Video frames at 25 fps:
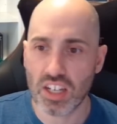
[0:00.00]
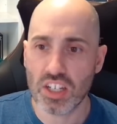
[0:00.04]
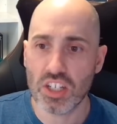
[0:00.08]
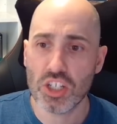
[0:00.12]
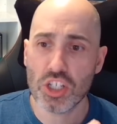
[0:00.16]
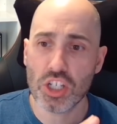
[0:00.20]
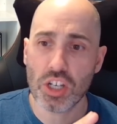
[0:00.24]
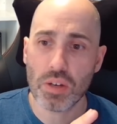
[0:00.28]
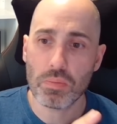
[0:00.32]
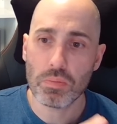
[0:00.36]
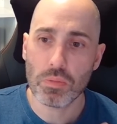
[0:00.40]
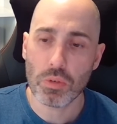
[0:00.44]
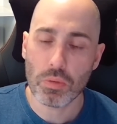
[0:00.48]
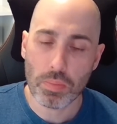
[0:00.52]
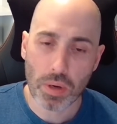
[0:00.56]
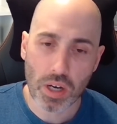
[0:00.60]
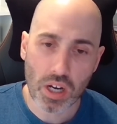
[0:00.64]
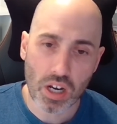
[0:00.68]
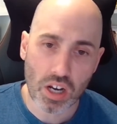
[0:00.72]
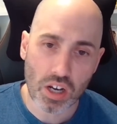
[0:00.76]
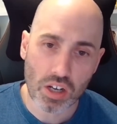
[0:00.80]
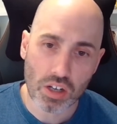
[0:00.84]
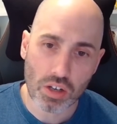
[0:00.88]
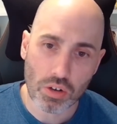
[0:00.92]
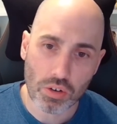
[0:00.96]
Shenmue
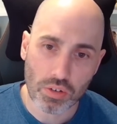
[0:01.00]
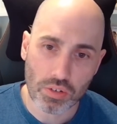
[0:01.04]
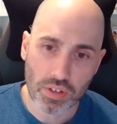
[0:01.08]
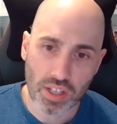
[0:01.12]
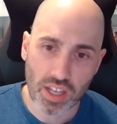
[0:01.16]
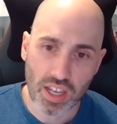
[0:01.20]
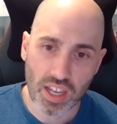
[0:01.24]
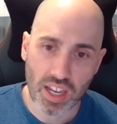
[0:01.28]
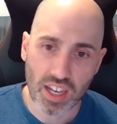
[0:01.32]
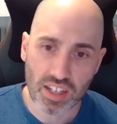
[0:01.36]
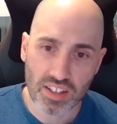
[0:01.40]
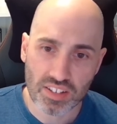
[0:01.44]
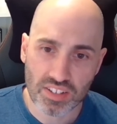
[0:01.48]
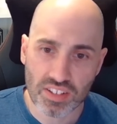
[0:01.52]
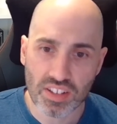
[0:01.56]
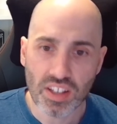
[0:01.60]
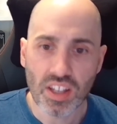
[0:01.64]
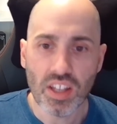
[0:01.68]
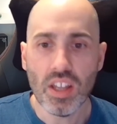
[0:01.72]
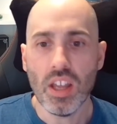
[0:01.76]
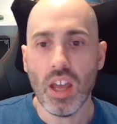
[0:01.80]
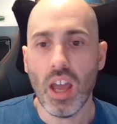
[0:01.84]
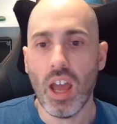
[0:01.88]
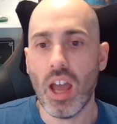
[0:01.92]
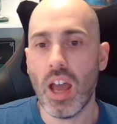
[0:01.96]
Park on X,
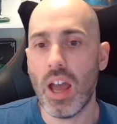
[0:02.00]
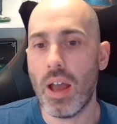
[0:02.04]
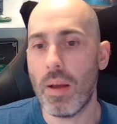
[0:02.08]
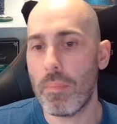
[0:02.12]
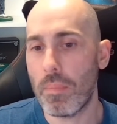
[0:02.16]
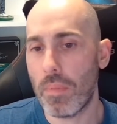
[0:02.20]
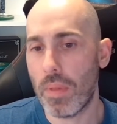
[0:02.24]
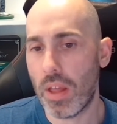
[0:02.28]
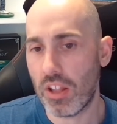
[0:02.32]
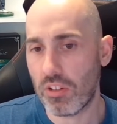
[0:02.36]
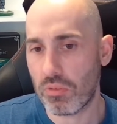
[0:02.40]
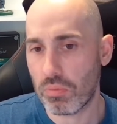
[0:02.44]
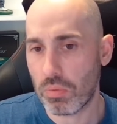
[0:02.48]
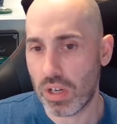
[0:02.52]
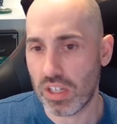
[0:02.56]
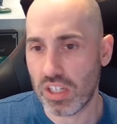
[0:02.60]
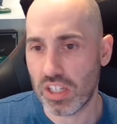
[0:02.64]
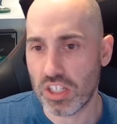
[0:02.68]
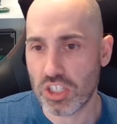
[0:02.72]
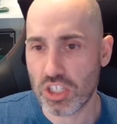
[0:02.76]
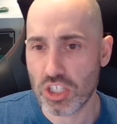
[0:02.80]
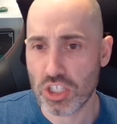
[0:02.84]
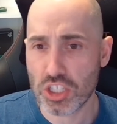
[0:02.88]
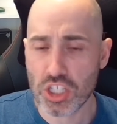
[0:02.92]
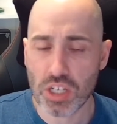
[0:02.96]
as well
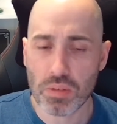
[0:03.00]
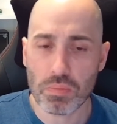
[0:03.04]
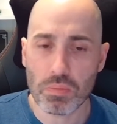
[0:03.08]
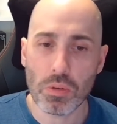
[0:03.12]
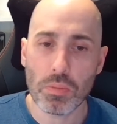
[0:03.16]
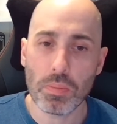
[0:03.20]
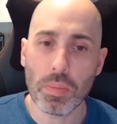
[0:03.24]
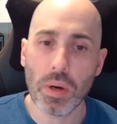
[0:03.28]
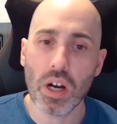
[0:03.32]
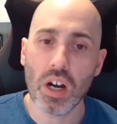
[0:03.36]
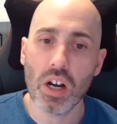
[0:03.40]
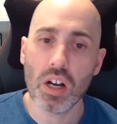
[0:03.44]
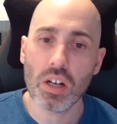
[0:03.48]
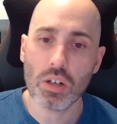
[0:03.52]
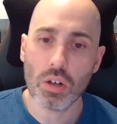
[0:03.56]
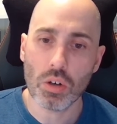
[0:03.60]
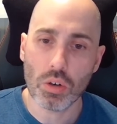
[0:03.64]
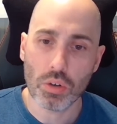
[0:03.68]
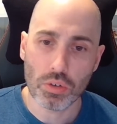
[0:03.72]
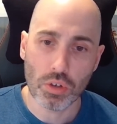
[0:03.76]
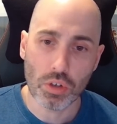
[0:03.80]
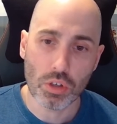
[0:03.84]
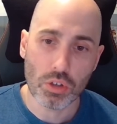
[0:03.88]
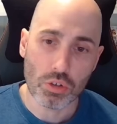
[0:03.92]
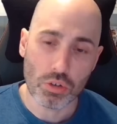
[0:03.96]
as Shenmue Park
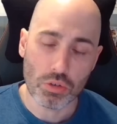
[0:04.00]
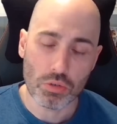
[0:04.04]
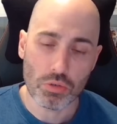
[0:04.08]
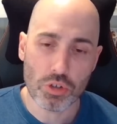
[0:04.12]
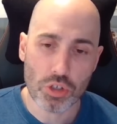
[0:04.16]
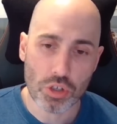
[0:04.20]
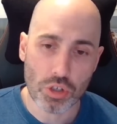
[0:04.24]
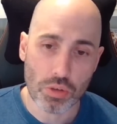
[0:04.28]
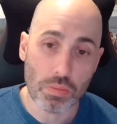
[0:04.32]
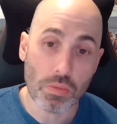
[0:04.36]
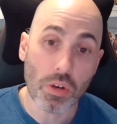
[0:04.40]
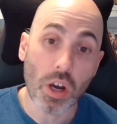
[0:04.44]
on YouTube.